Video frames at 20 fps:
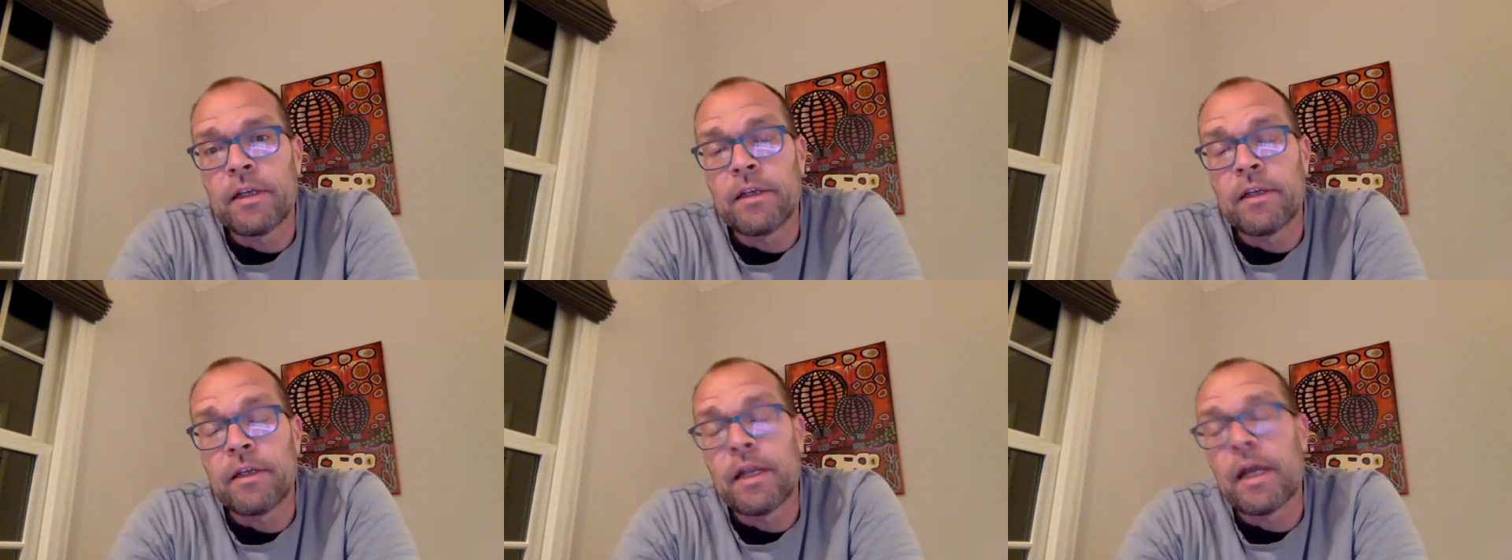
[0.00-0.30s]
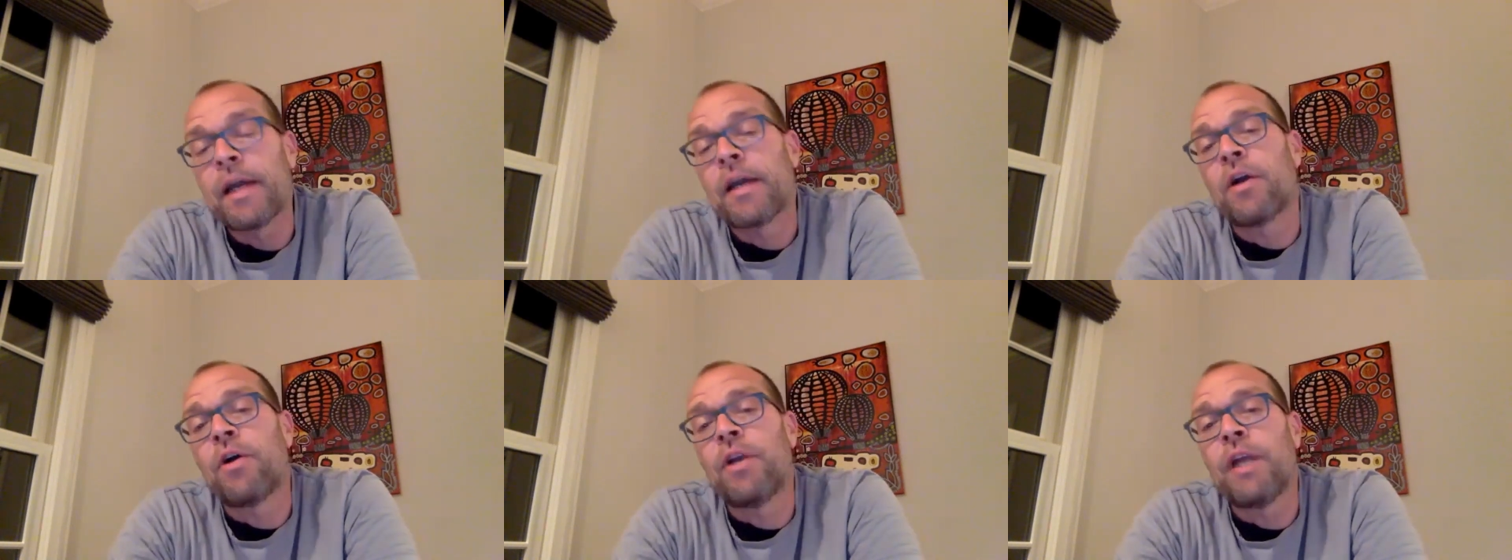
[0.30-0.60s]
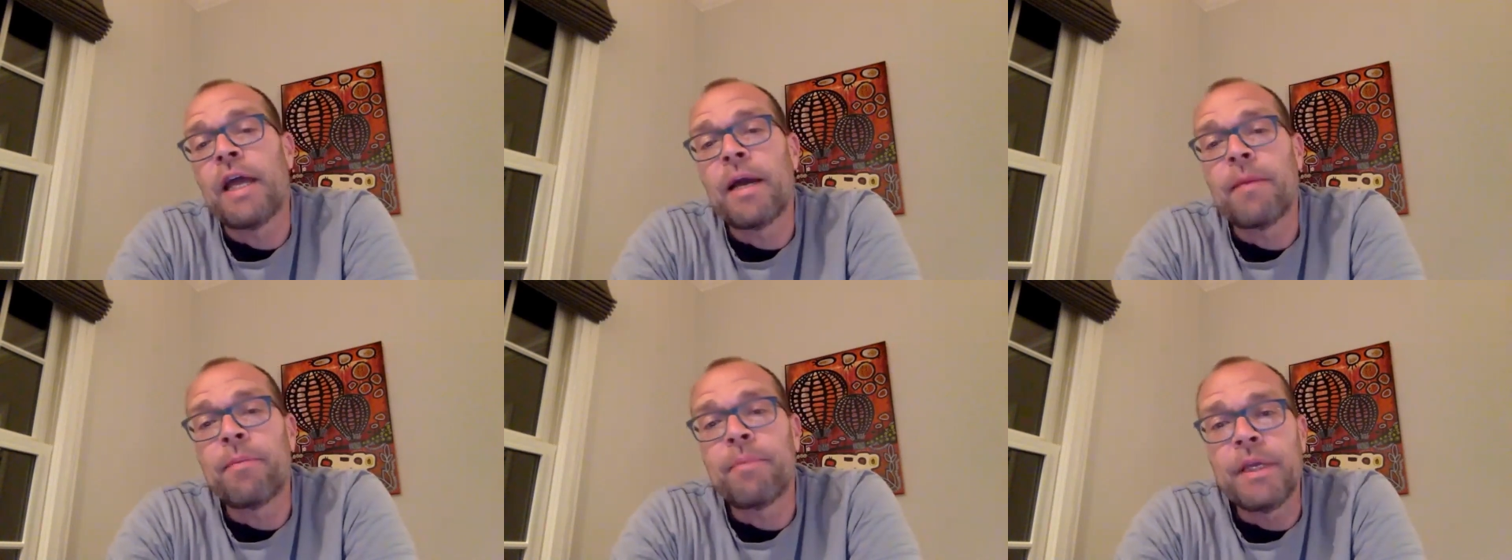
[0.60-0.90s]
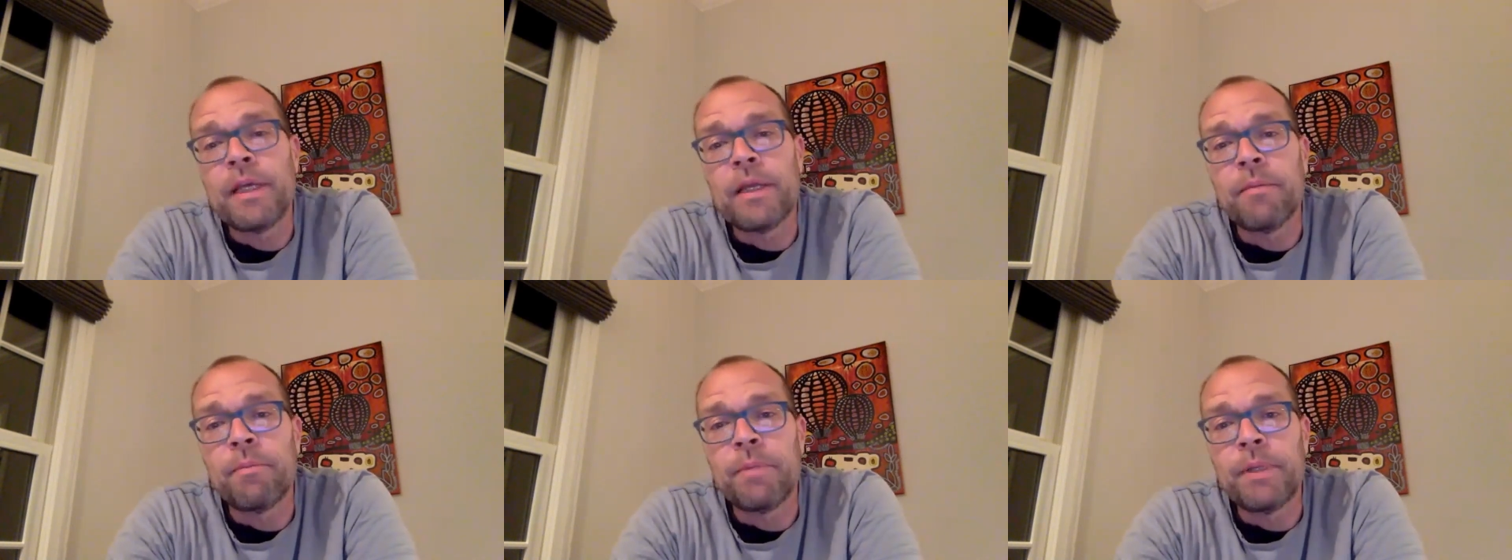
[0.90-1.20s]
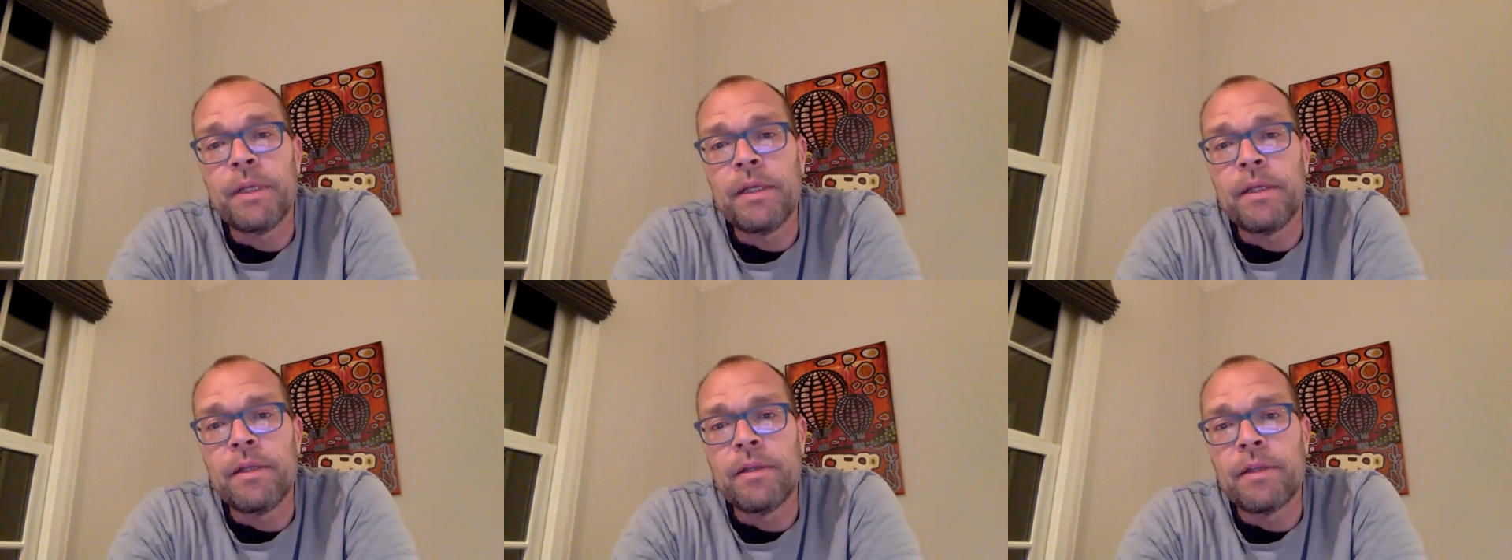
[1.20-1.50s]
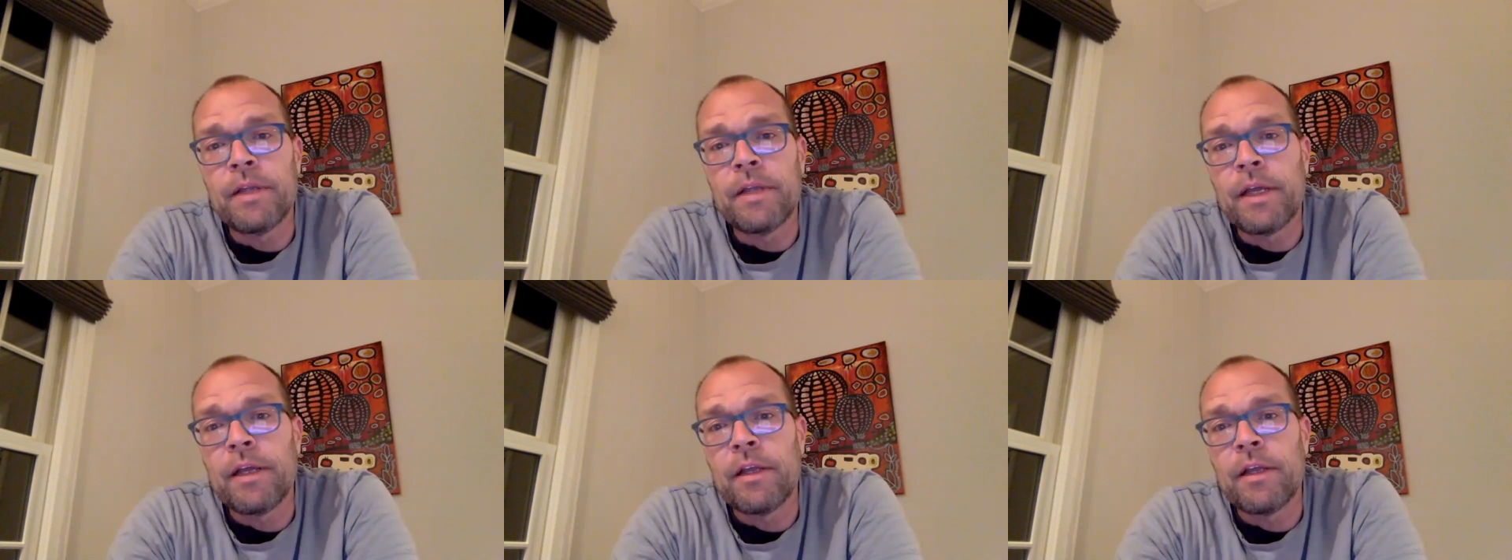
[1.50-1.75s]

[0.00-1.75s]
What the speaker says: like on Airbnb,